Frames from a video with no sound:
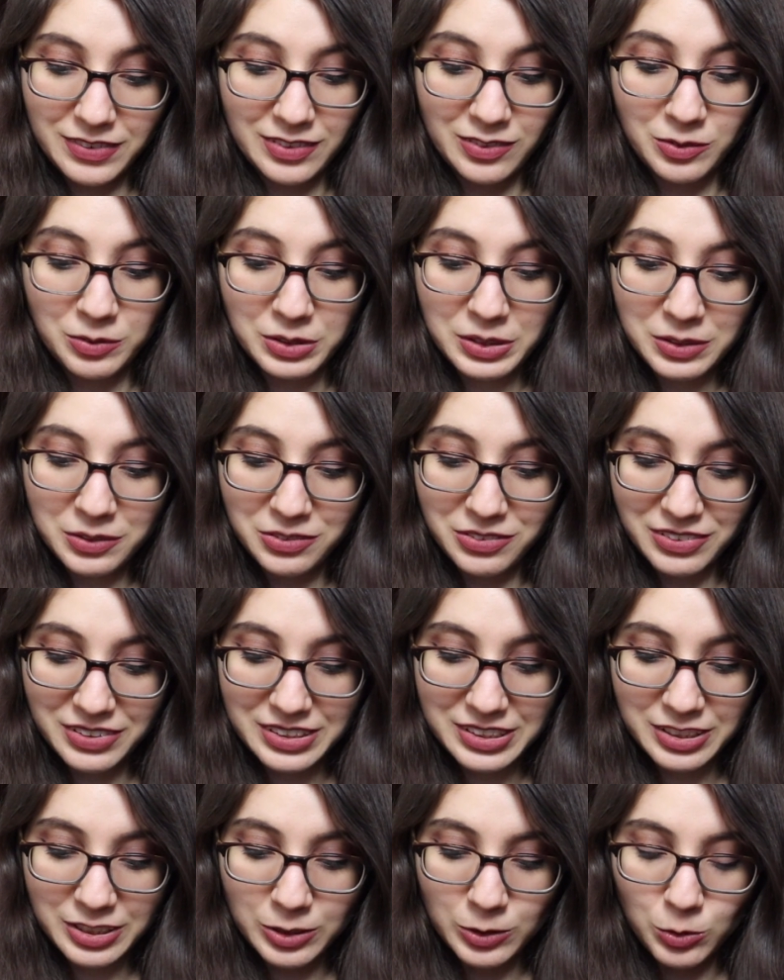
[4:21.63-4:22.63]
as we
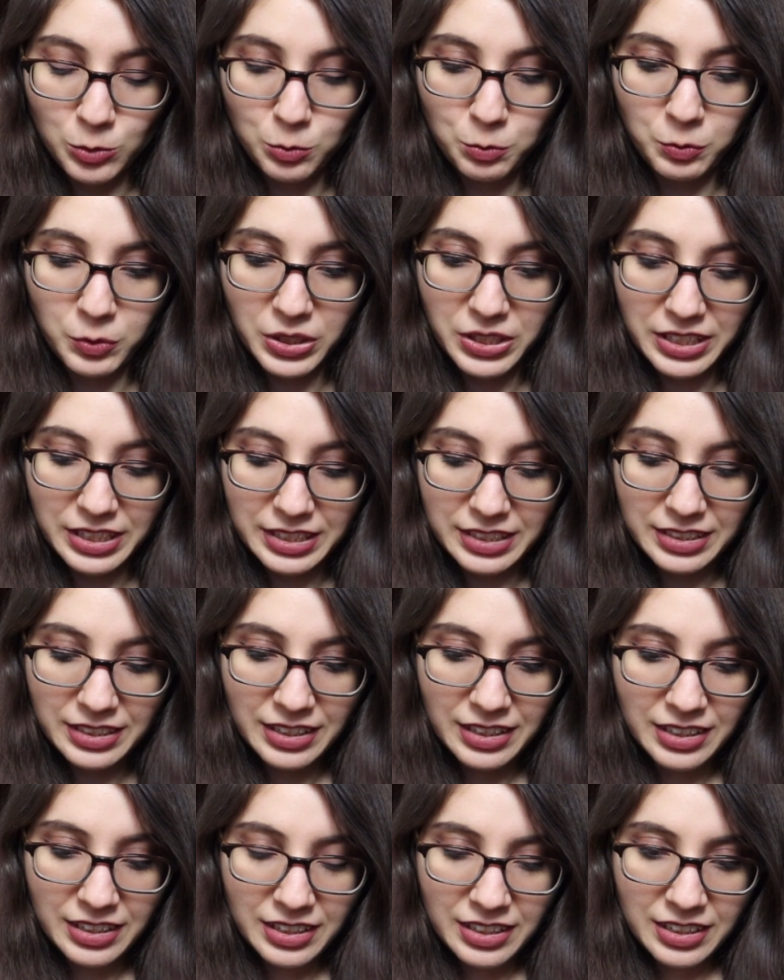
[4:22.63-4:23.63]
usually do, but
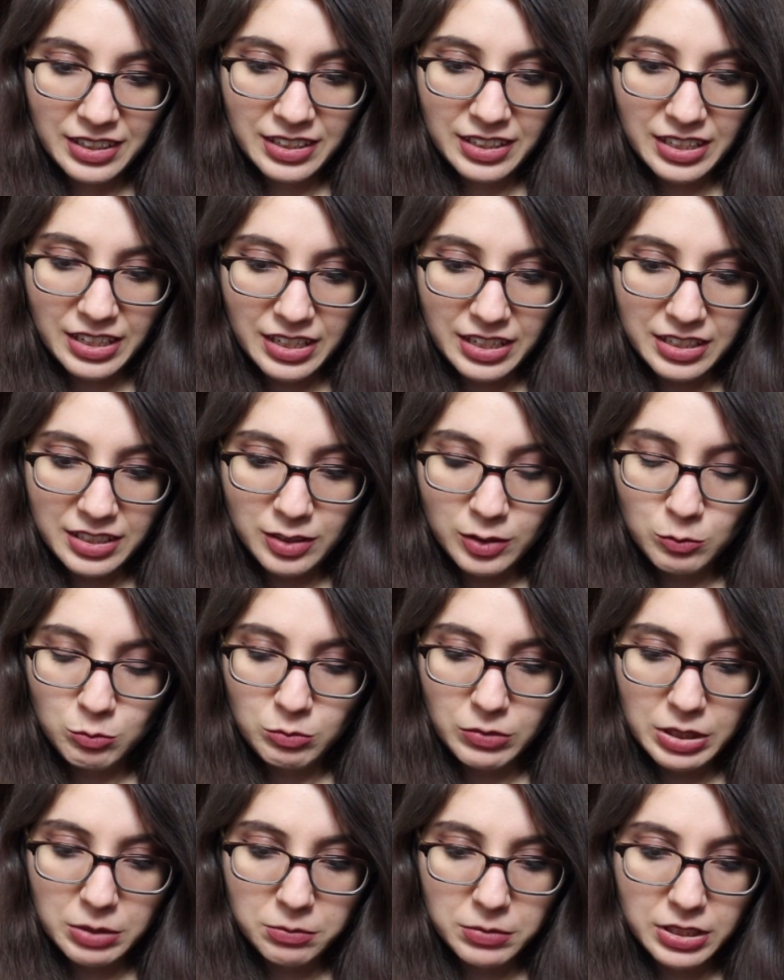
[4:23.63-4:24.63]
I
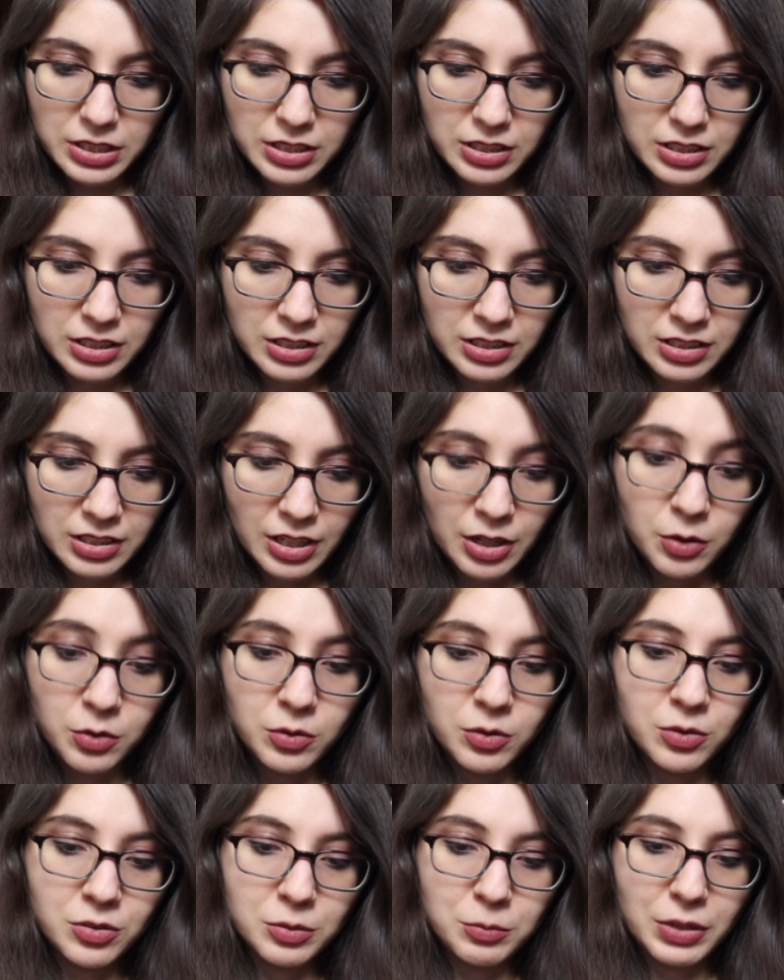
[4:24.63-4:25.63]
can maybe,
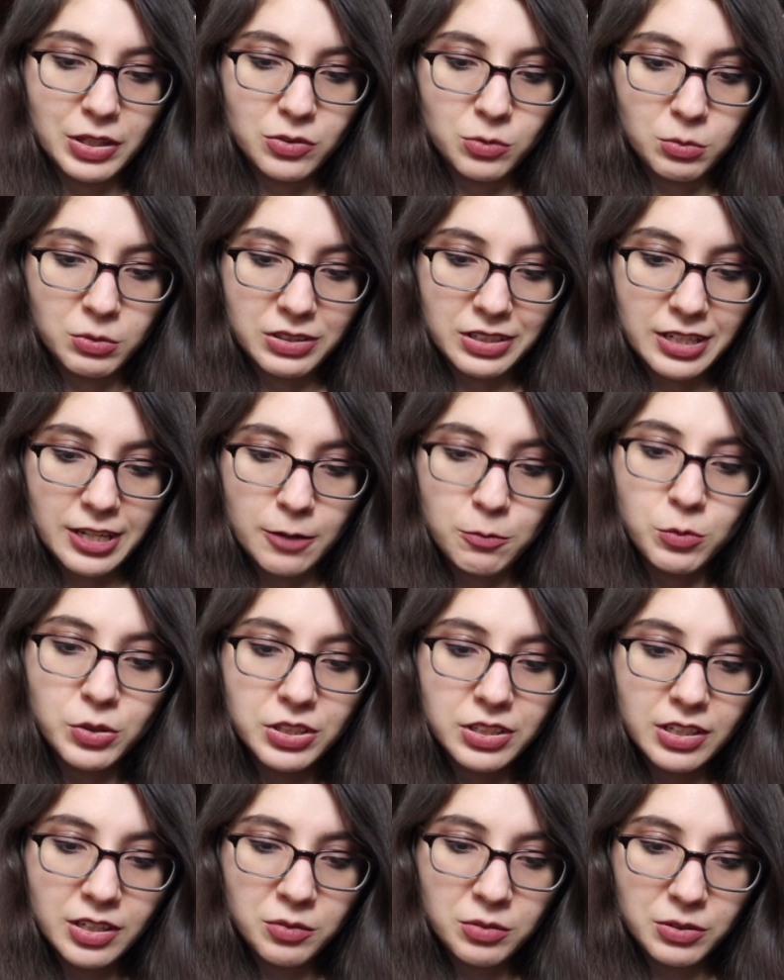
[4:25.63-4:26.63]
oh, it only makes 1 cup.
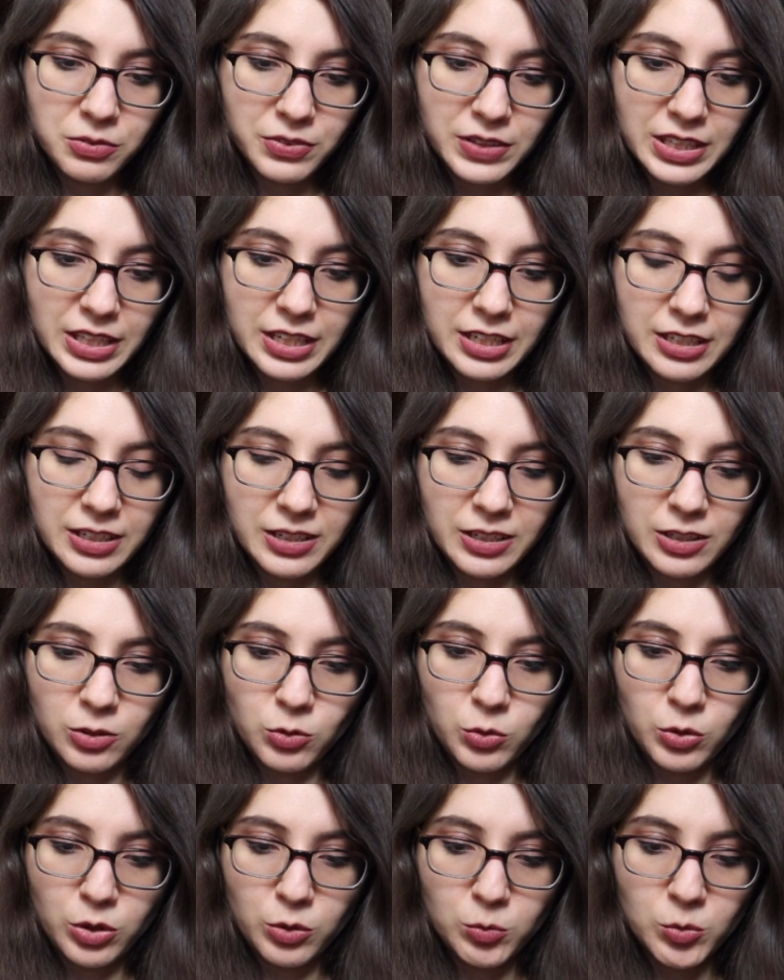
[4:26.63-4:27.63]
Well, you know what, if I like it, I could
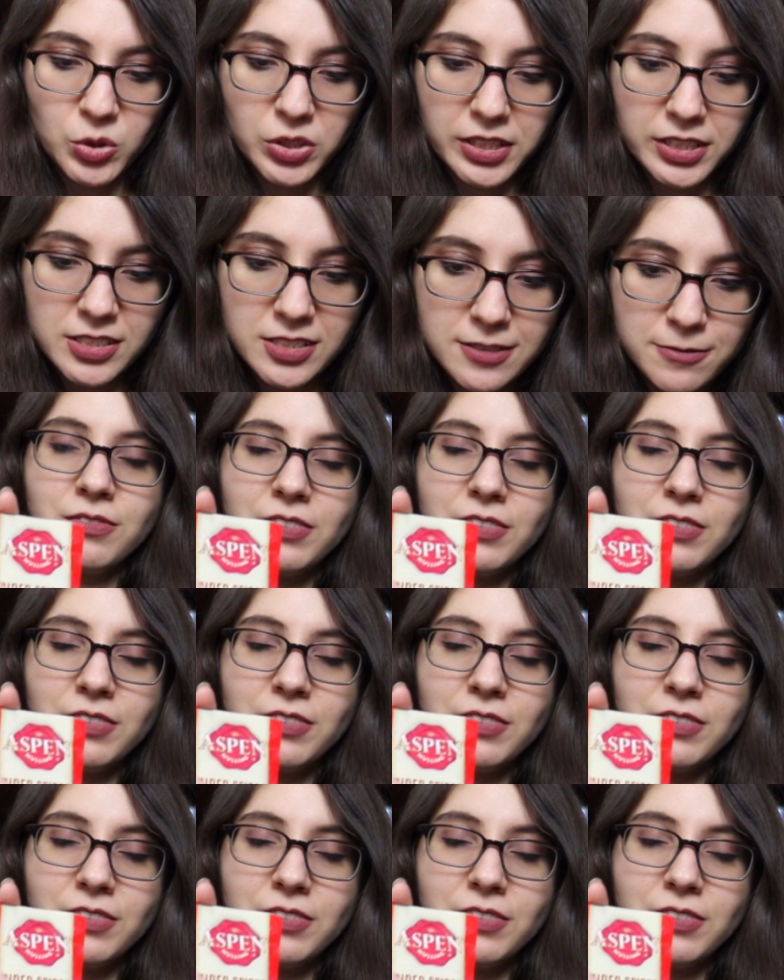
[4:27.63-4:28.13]
order more.